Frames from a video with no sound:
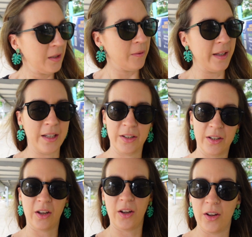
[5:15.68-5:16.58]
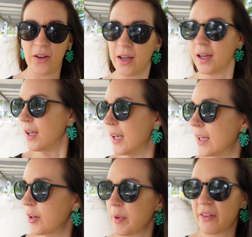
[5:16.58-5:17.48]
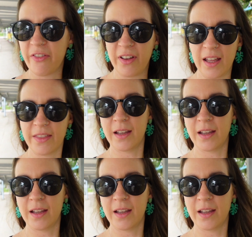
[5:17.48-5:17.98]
we're going to go a little bit further.